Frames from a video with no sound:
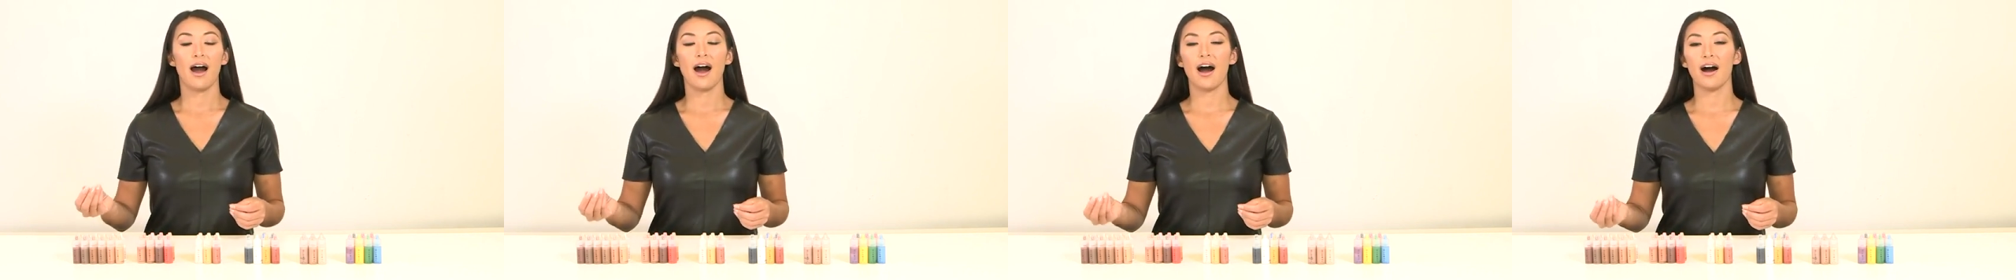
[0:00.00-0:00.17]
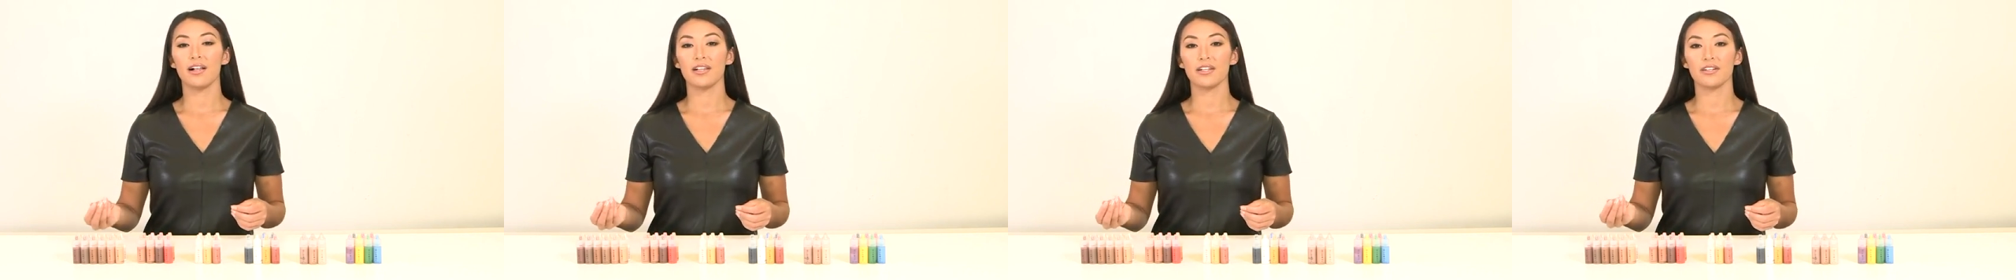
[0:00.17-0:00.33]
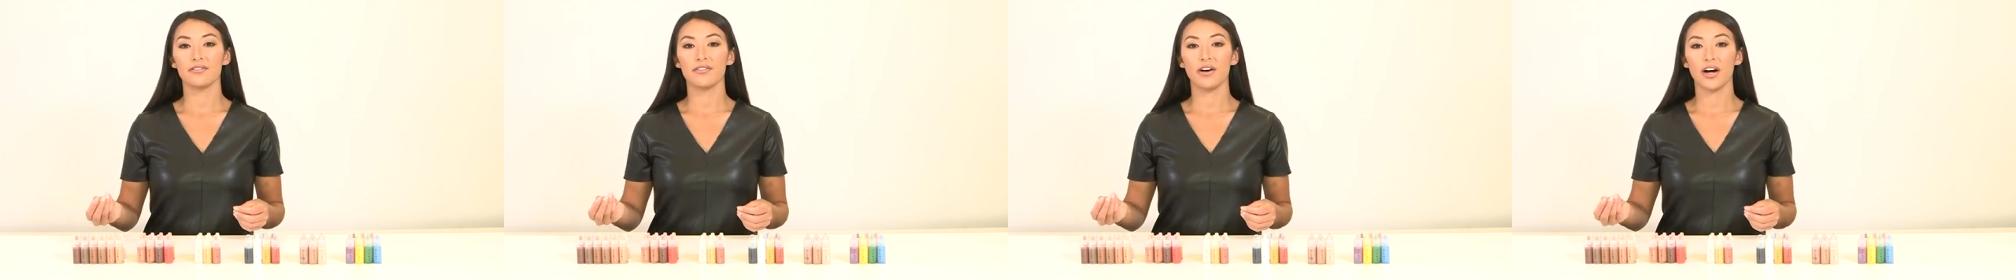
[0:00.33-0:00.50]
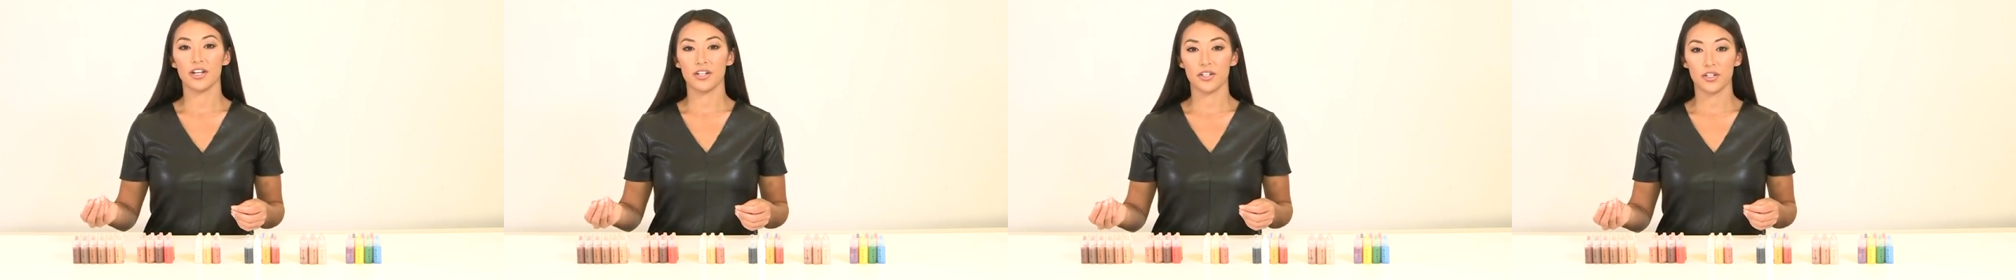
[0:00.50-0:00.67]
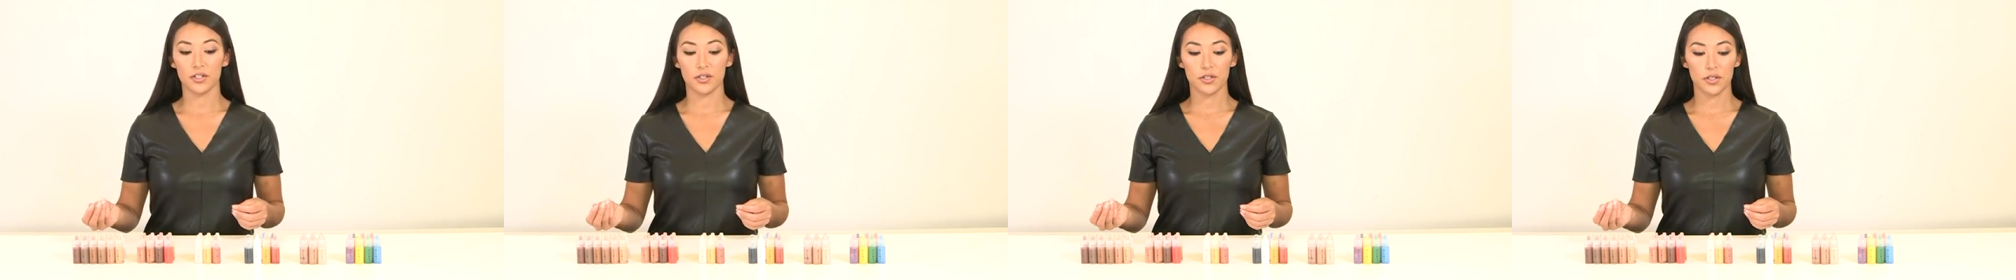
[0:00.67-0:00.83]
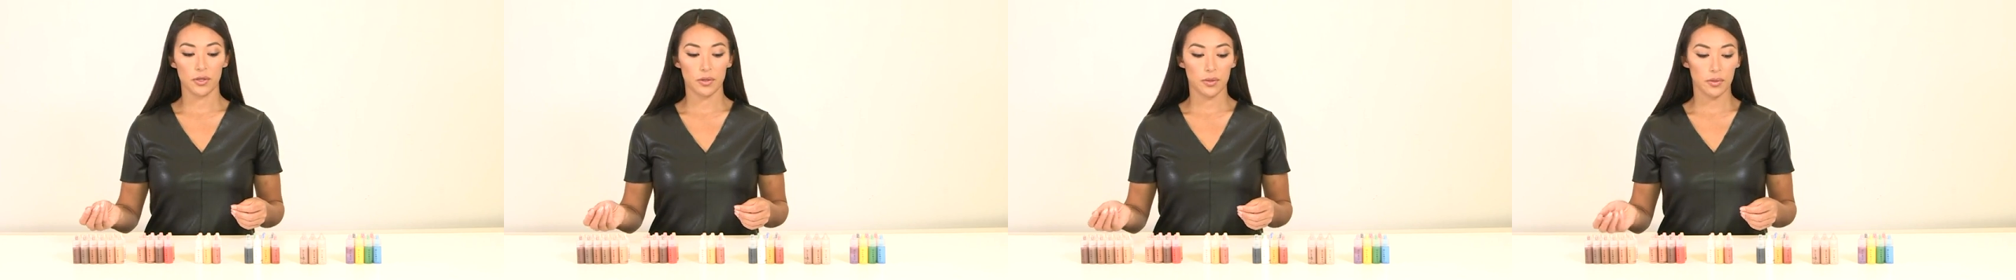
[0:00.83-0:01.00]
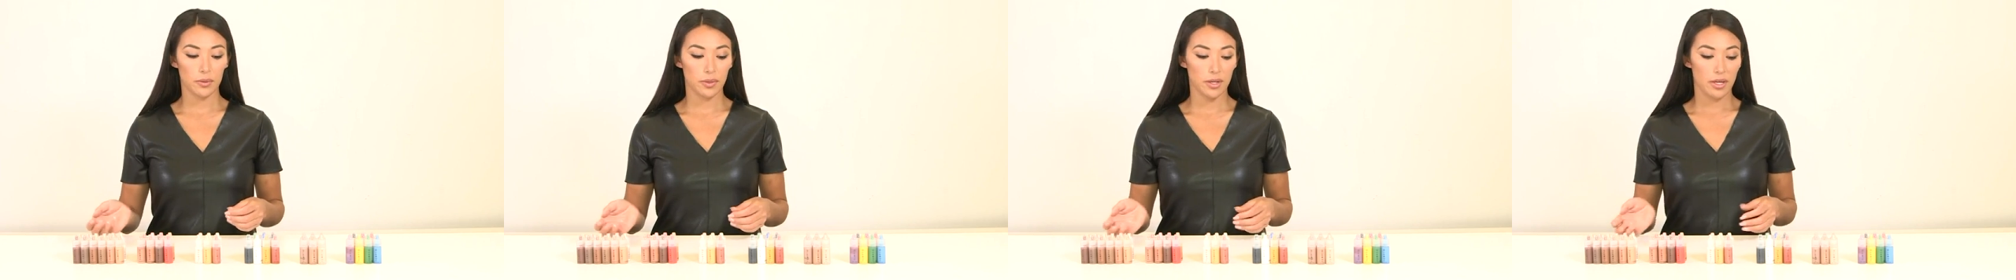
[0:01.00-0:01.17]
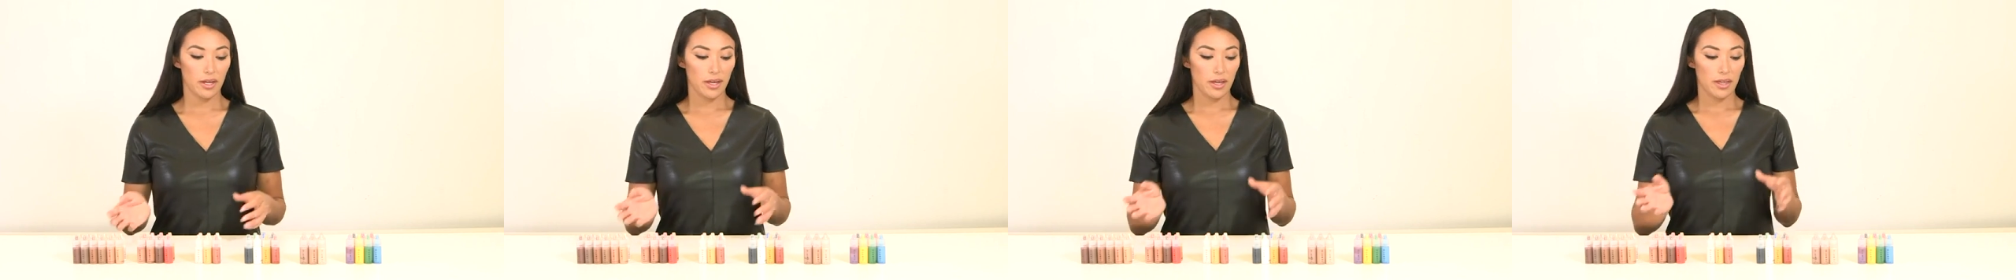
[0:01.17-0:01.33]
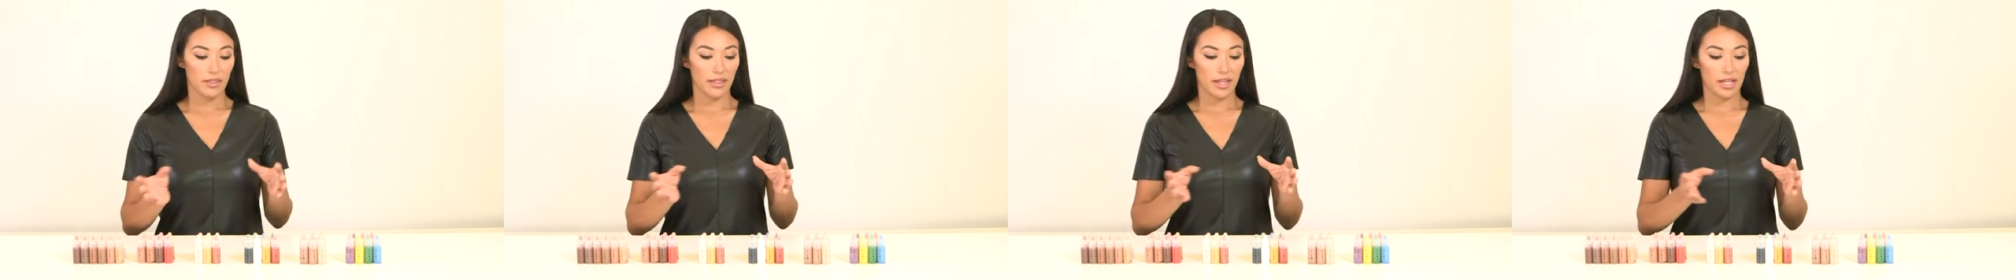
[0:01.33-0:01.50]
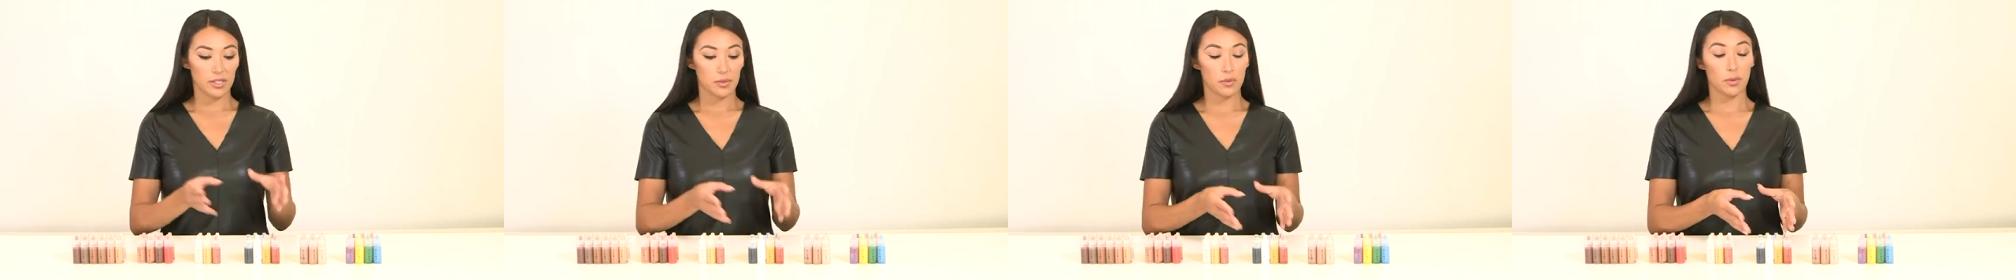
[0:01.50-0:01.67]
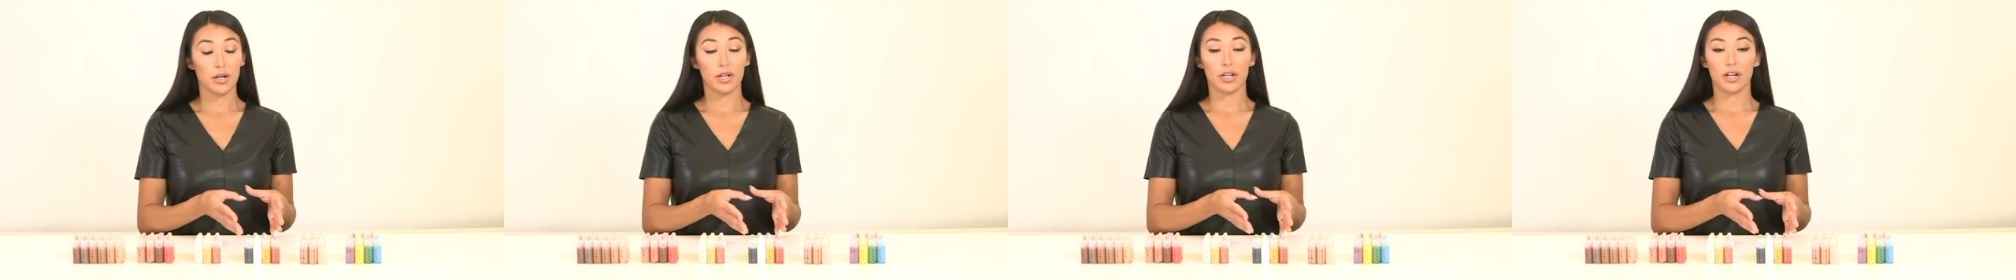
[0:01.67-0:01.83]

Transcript: olive undertone, that's what